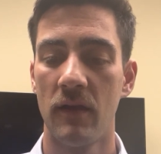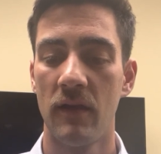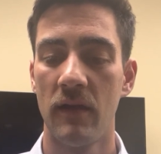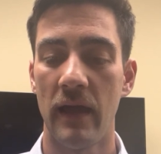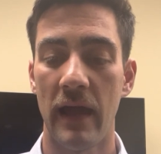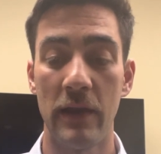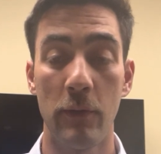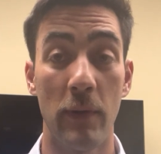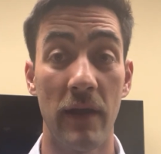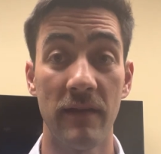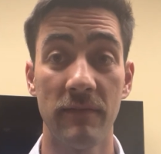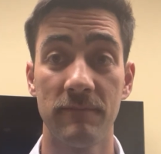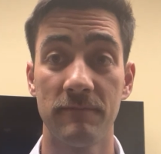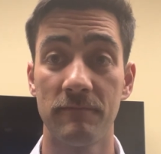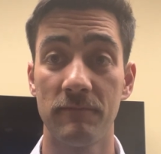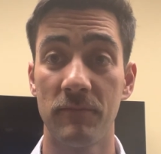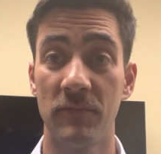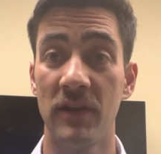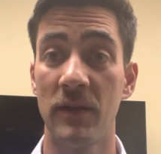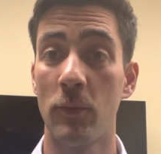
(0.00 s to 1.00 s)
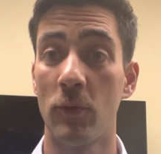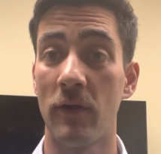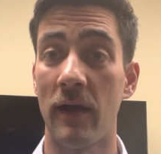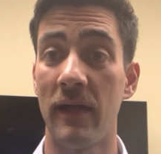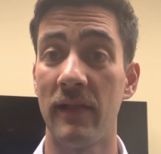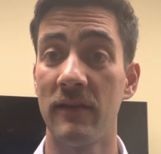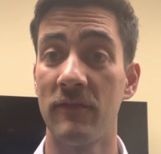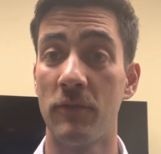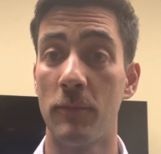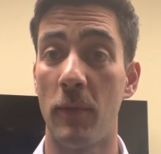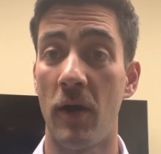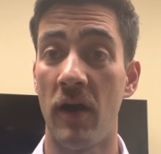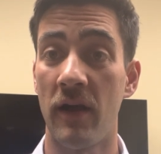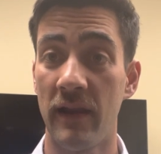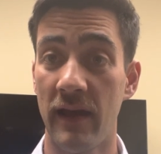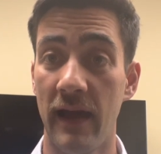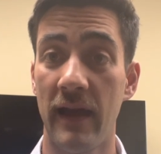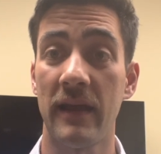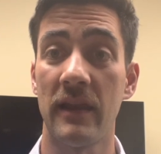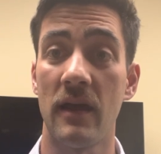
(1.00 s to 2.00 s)
Anyway, Liam O'Reilly, Vermont
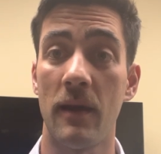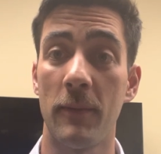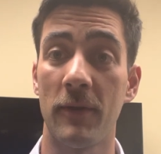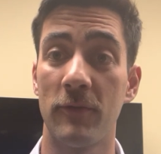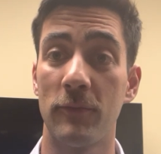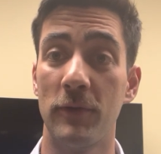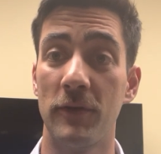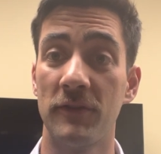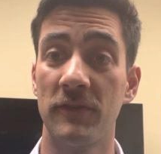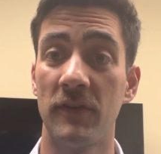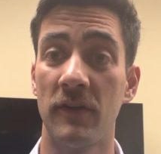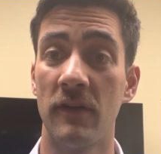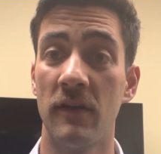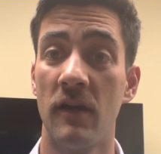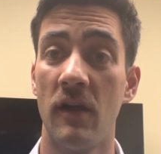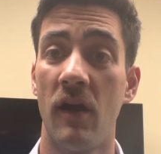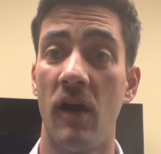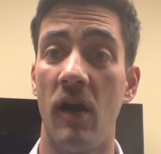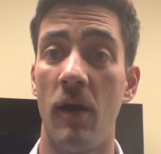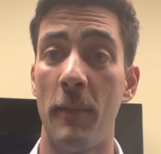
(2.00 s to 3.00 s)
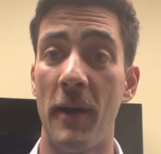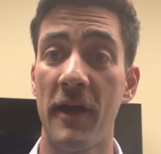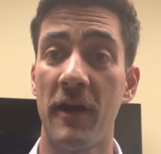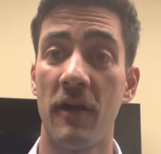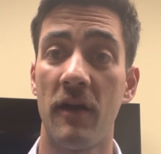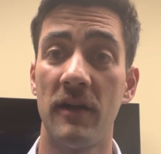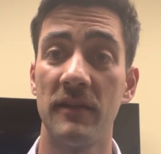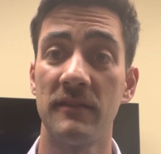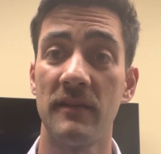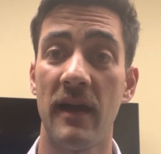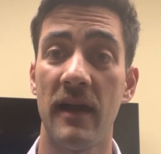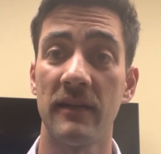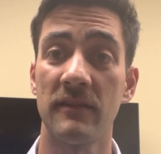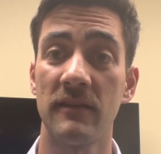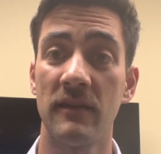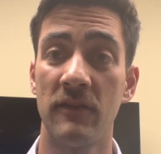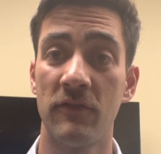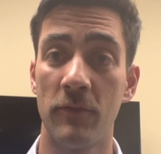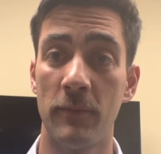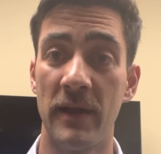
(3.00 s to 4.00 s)
economic realtor. All my contact
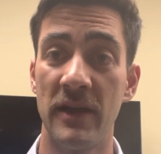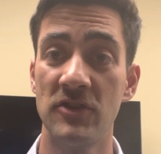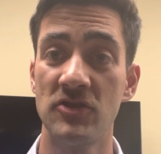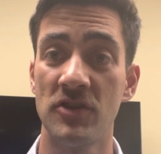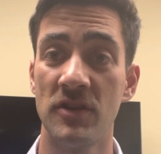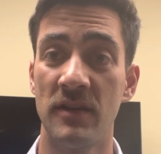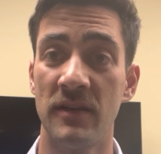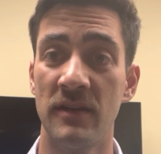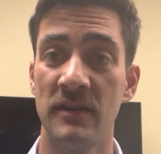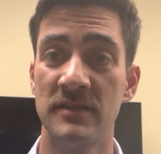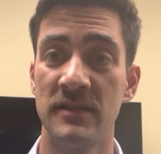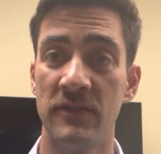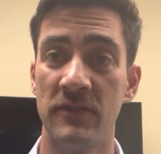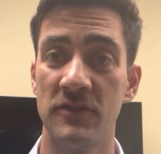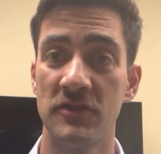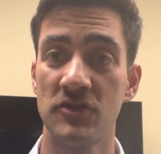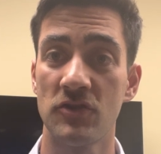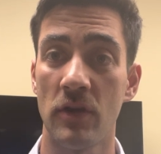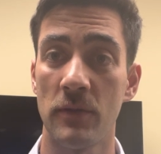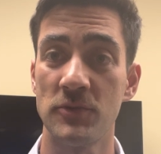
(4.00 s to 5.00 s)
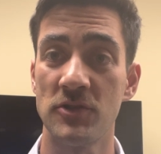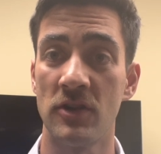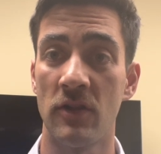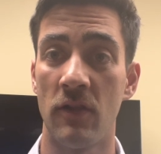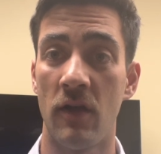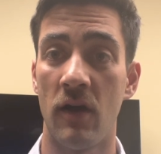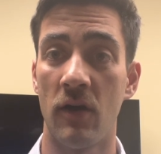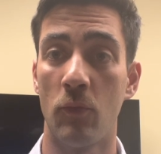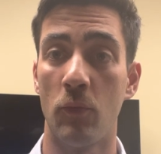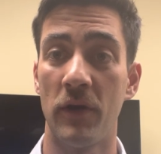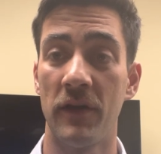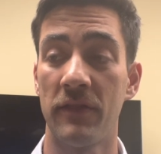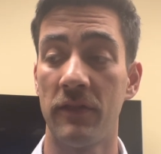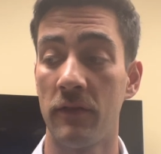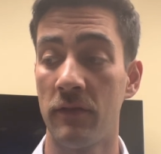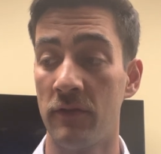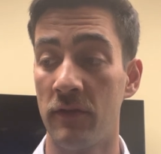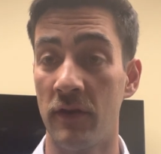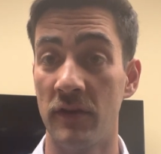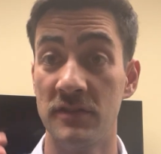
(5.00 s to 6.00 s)
information is in the description, along
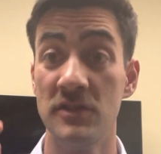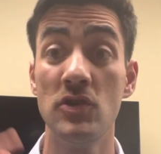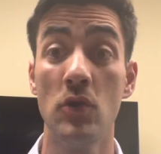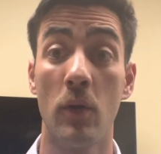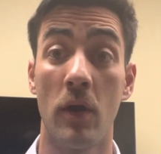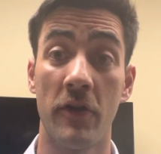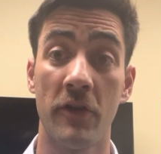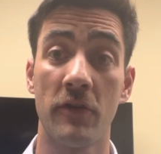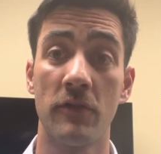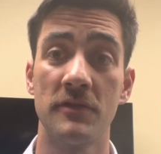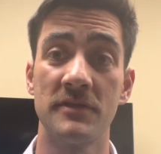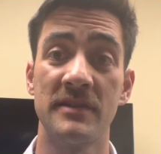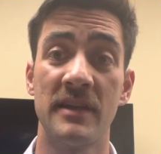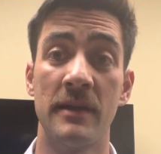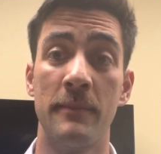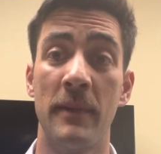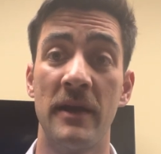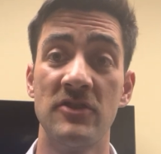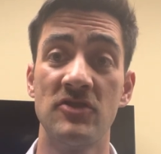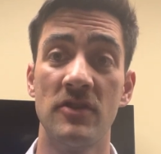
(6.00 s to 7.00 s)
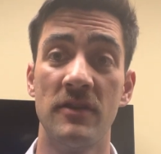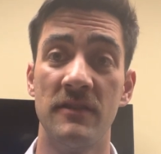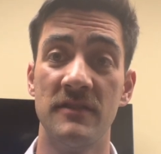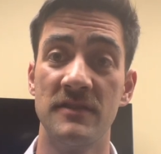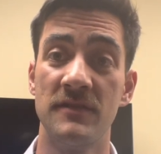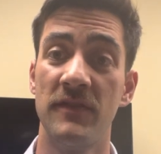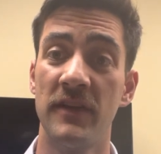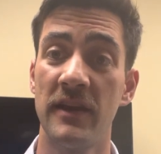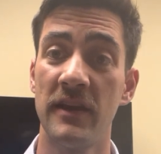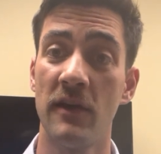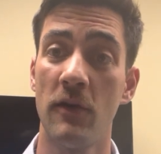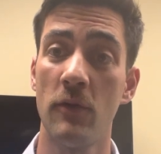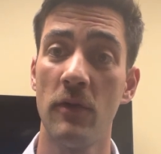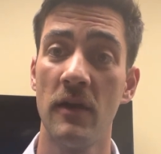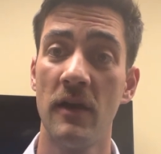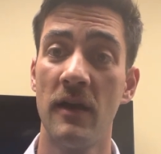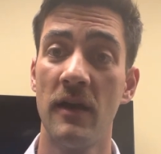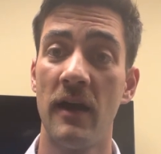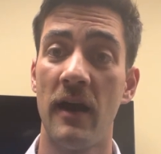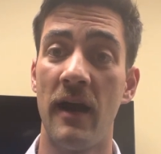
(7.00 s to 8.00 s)
with the 2 articles that I mentioned in this video.
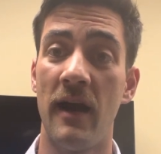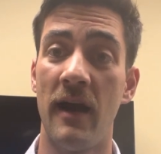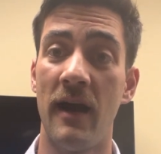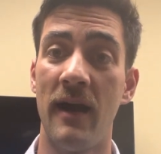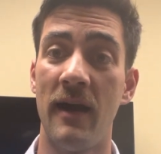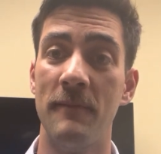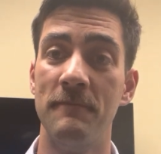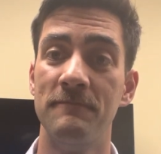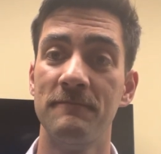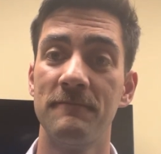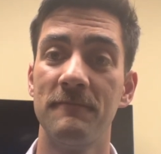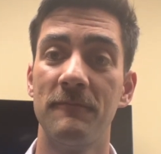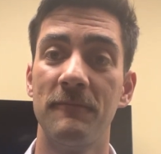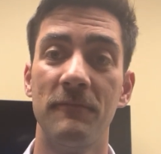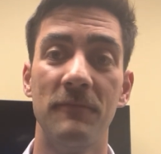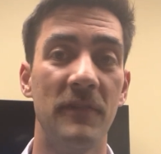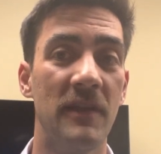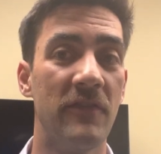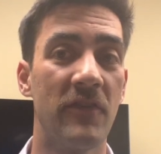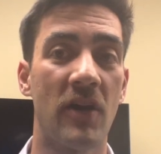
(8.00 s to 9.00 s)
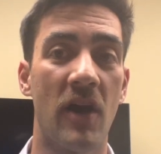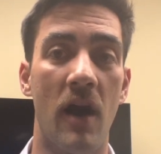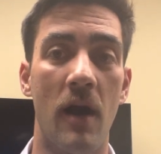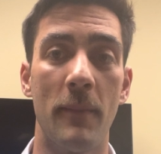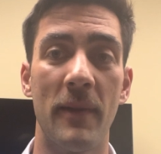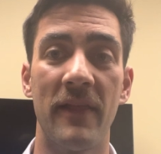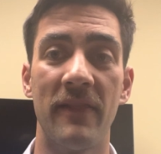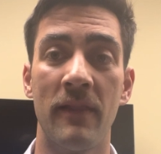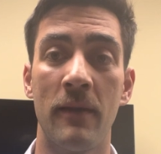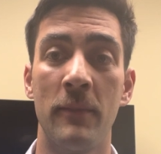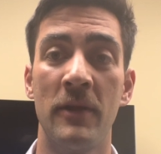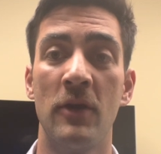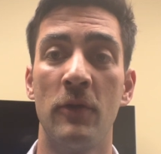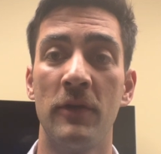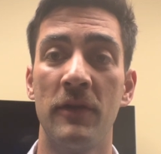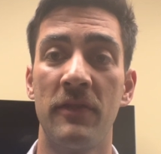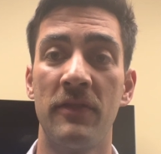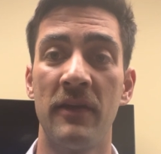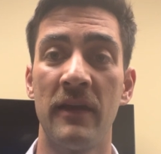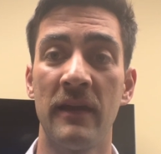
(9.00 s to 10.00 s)
Leave a comment, let me know what
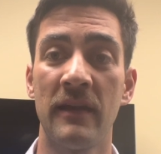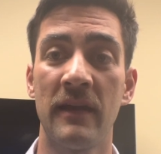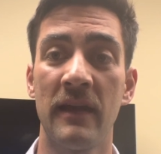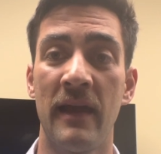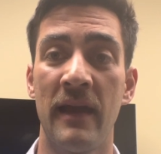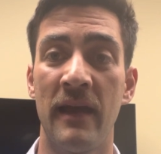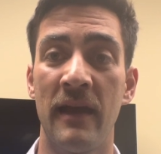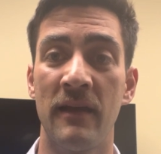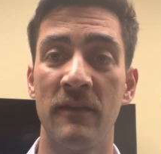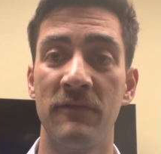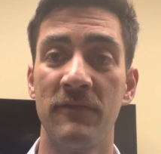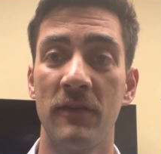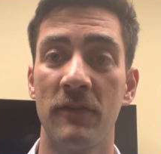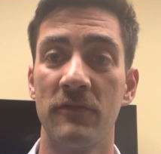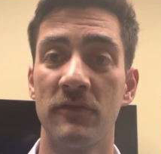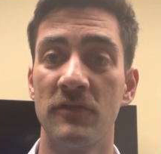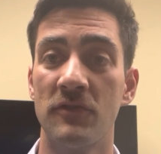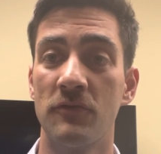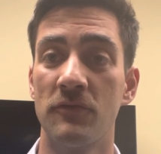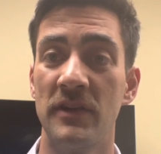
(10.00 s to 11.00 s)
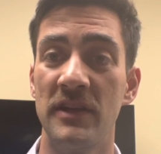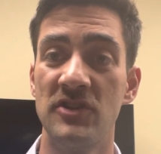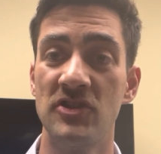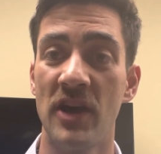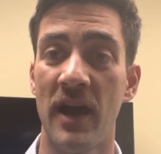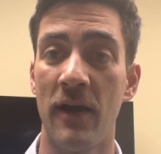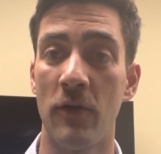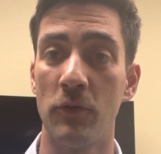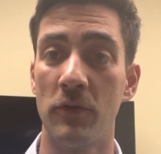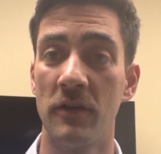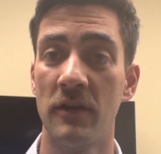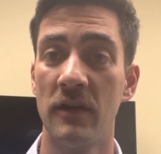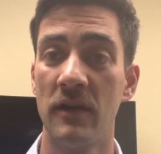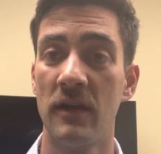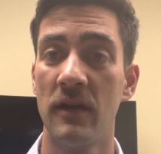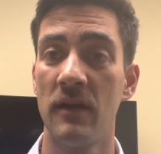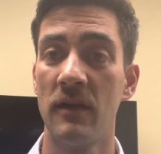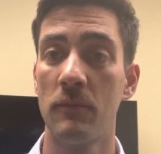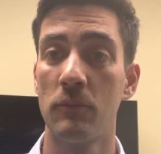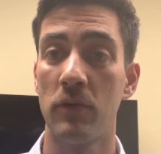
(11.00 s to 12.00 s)
you think, and feel free to reach out
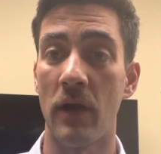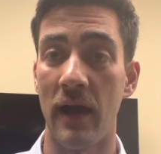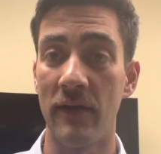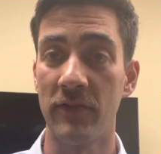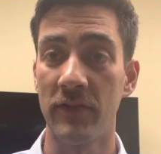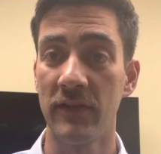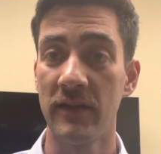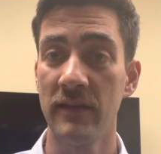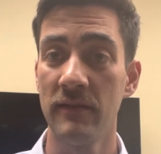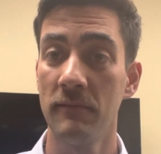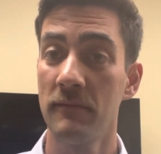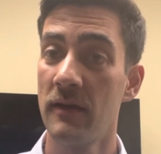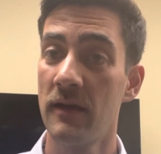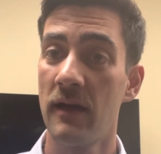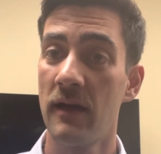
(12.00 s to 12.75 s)
privately